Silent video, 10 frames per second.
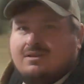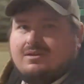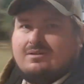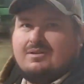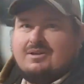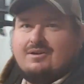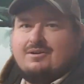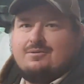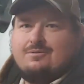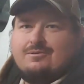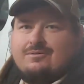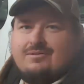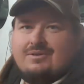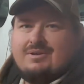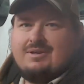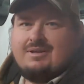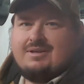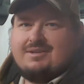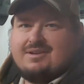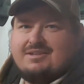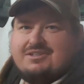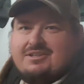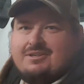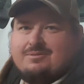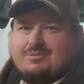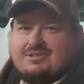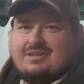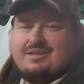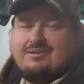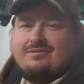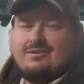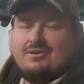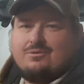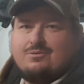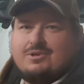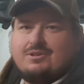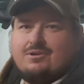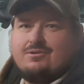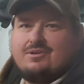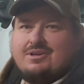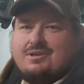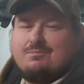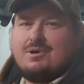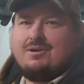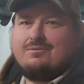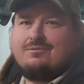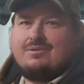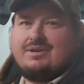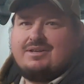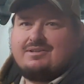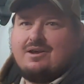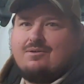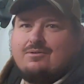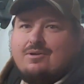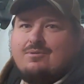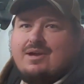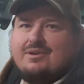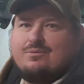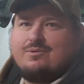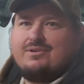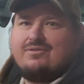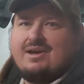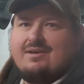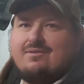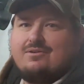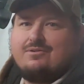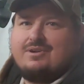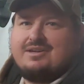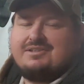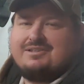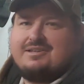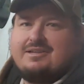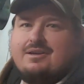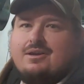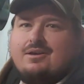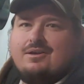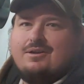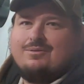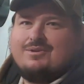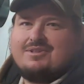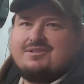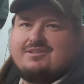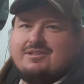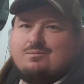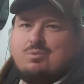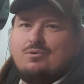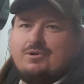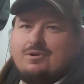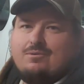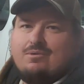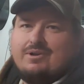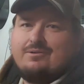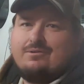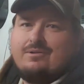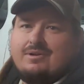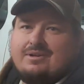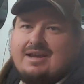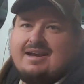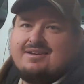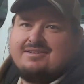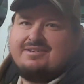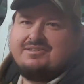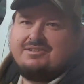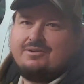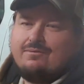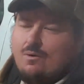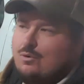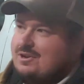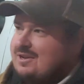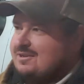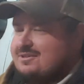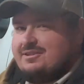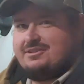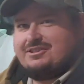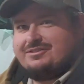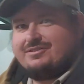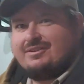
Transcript: The other is a GMC, a 2013 model. It's also a 2500 HD with a 6.0 liter gas engine, the Vortex engine.